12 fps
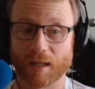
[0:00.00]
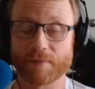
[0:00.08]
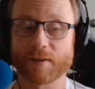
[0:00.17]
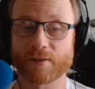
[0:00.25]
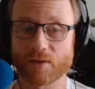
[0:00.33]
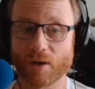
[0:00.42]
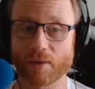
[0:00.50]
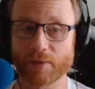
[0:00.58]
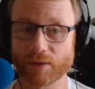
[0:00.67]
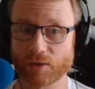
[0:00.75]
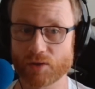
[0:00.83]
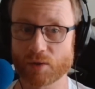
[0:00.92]
If it's not,
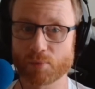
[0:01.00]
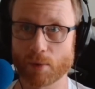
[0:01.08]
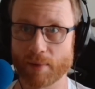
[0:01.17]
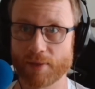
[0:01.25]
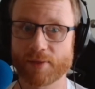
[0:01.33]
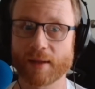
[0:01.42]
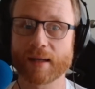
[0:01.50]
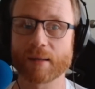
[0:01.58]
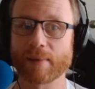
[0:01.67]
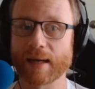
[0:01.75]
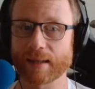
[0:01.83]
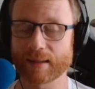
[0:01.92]
then you should probably think
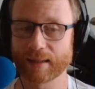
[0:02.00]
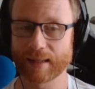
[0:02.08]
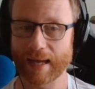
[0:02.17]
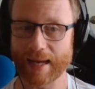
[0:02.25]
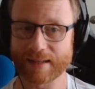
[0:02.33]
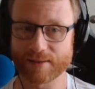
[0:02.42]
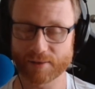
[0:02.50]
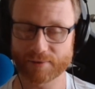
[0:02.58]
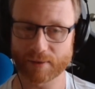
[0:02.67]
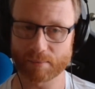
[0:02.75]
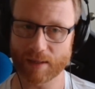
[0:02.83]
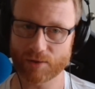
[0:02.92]
about a
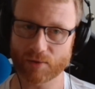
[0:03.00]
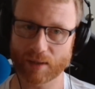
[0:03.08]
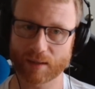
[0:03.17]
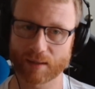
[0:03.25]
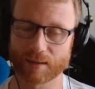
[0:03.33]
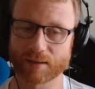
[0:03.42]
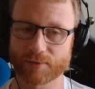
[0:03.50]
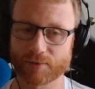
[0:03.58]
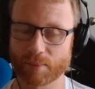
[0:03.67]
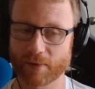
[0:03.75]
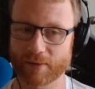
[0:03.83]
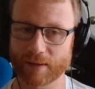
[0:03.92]
different metric, a
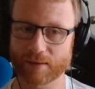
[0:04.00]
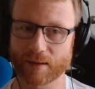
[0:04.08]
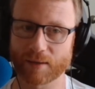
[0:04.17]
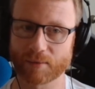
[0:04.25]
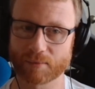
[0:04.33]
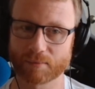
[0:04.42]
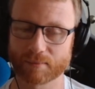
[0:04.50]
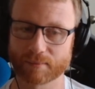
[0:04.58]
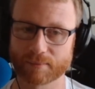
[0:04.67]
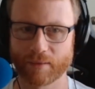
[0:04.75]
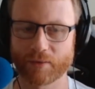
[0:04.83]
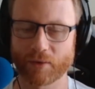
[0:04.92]
different percentile.
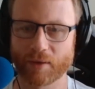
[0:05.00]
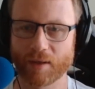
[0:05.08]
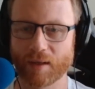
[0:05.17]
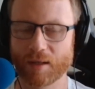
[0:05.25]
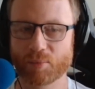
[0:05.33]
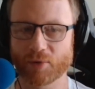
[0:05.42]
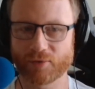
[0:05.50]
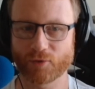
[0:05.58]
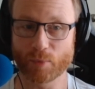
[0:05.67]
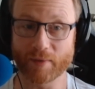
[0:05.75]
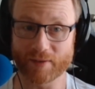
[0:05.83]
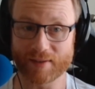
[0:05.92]
So in
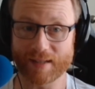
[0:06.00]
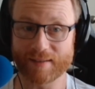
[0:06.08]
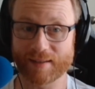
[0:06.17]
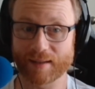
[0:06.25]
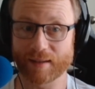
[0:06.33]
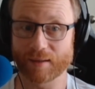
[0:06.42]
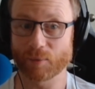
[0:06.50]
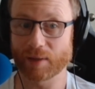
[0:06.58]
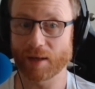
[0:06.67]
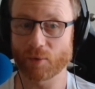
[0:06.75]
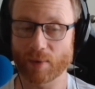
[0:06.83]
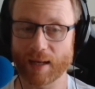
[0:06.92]
performance testing, when
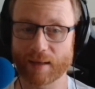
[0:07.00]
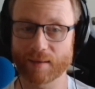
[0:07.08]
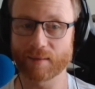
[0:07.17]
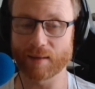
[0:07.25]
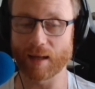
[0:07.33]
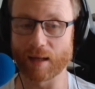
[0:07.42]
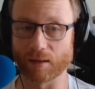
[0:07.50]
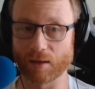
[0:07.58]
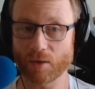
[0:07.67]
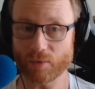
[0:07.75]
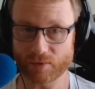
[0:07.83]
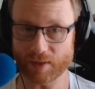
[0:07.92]
I ran a
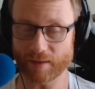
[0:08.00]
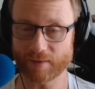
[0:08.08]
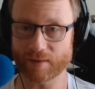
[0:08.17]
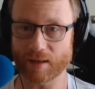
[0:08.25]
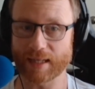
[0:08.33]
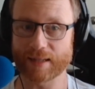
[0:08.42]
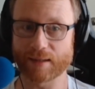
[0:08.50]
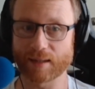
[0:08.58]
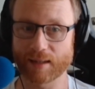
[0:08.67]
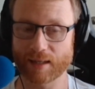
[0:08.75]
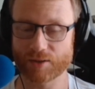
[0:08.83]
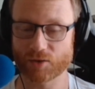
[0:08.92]
load test, I had the
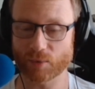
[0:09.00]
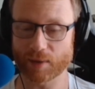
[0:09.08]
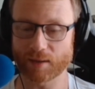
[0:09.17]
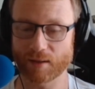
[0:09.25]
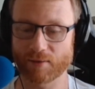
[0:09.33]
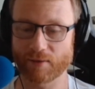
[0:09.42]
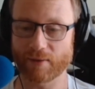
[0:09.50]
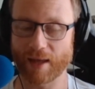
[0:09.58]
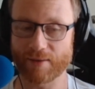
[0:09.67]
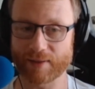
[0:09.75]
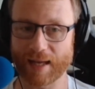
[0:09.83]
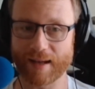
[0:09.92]
luxury of
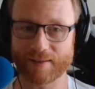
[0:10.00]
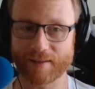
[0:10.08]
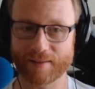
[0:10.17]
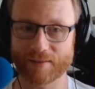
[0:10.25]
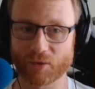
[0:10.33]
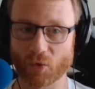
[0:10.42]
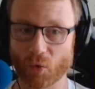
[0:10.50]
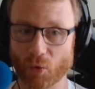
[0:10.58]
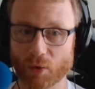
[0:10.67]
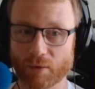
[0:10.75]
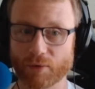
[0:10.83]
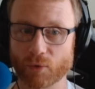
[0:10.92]
having access to
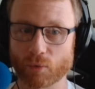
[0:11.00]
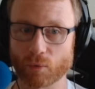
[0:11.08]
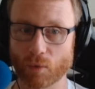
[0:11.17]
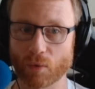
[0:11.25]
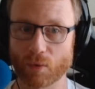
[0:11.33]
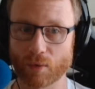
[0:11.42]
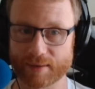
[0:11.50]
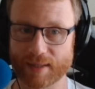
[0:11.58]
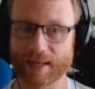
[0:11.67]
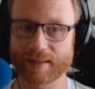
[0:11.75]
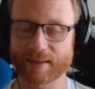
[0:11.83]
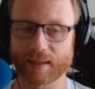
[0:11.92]
all of the raw
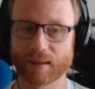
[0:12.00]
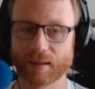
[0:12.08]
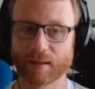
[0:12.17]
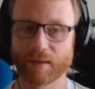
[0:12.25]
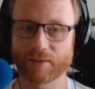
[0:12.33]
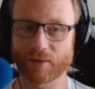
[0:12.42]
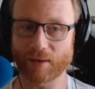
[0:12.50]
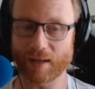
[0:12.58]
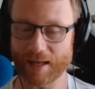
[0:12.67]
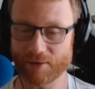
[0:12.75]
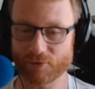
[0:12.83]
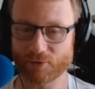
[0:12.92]
data. So
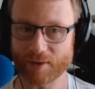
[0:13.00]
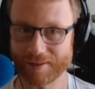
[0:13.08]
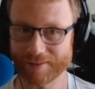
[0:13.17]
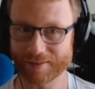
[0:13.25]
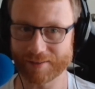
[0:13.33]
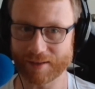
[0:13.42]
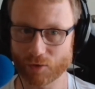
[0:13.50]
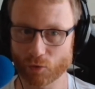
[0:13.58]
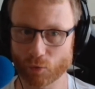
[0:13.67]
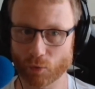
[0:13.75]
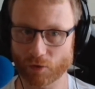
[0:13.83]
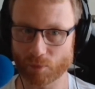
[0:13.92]
every
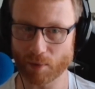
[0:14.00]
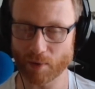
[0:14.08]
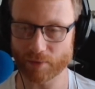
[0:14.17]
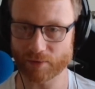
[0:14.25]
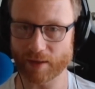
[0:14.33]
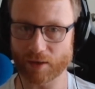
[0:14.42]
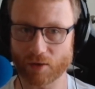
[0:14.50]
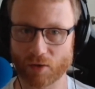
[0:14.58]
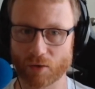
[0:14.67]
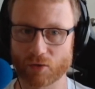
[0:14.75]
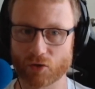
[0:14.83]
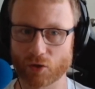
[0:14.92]
single response that
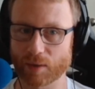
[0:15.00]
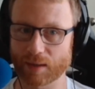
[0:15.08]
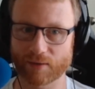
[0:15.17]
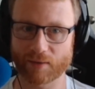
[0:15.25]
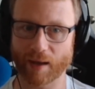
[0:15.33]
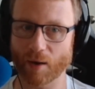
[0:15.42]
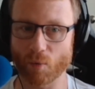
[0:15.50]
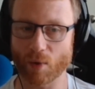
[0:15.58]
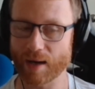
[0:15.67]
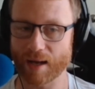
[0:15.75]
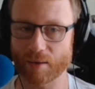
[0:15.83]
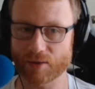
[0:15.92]
occurred during, say, a
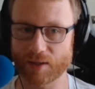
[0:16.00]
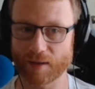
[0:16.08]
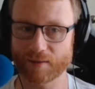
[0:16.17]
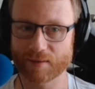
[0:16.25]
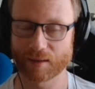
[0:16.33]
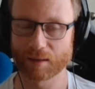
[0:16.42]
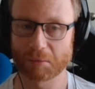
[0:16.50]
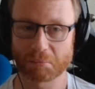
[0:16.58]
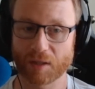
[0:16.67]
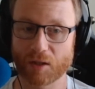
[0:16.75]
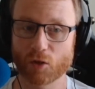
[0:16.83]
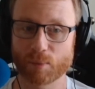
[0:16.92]
1-hour test,
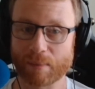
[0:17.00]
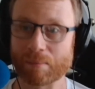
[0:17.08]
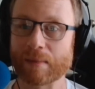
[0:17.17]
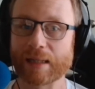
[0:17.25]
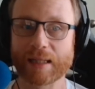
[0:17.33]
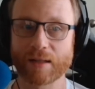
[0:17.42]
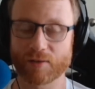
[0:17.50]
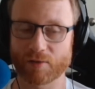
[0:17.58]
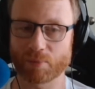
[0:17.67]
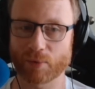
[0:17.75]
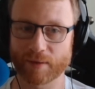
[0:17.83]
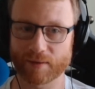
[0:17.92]
there could be millions
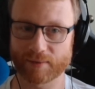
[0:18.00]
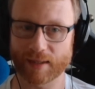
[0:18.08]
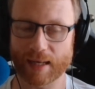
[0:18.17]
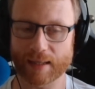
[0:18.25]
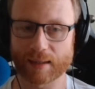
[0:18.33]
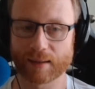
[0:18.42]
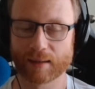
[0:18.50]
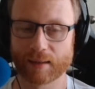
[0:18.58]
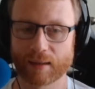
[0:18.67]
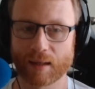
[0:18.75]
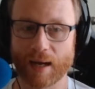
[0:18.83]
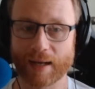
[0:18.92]
of points of data.
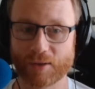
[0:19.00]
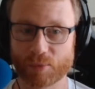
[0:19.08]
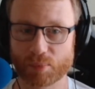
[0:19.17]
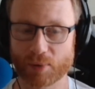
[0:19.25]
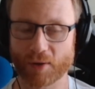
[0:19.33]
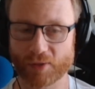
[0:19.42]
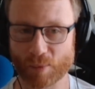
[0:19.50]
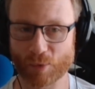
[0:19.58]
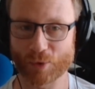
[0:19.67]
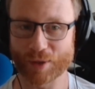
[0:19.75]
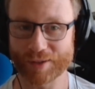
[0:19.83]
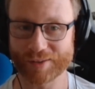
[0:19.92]
I could plot them
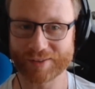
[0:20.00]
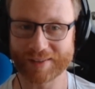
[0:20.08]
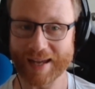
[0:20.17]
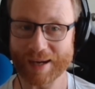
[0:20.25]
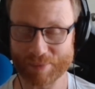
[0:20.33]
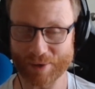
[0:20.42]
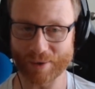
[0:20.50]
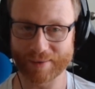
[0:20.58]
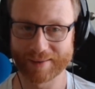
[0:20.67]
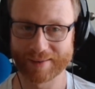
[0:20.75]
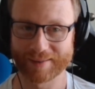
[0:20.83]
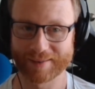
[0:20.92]
all in a scatter plot,
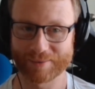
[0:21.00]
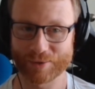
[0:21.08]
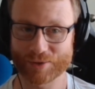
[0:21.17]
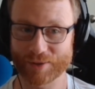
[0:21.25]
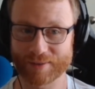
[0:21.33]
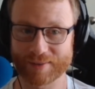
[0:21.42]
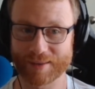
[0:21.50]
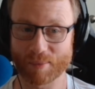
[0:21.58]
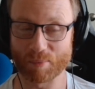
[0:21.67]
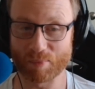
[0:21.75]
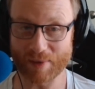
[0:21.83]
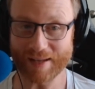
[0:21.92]
which is the
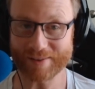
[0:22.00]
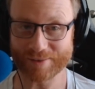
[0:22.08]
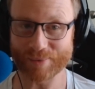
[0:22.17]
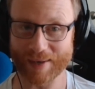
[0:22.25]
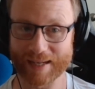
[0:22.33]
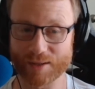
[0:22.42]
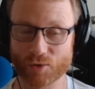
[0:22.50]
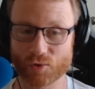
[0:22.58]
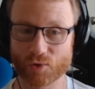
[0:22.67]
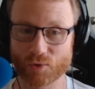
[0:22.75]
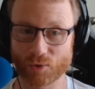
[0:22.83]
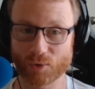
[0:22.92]
best way to
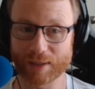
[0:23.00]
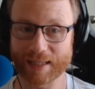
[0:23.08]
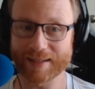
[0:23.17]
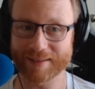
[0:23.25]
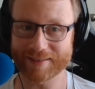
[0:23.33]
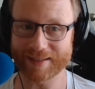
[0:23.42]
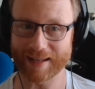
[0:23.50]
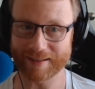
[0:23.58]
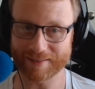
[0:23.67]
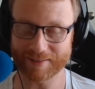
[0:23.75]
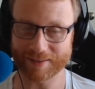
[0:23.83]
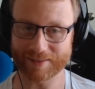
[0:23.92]
truly
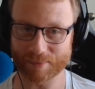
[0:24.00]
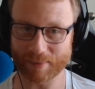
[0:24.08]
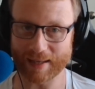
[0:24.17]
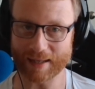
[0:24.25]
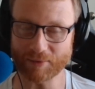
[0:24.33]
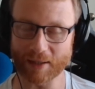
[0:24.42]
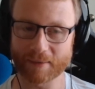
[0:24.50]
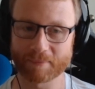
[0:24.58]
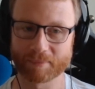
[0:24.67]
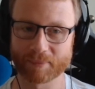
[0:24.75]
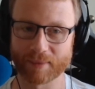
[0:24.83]
understand system behavior.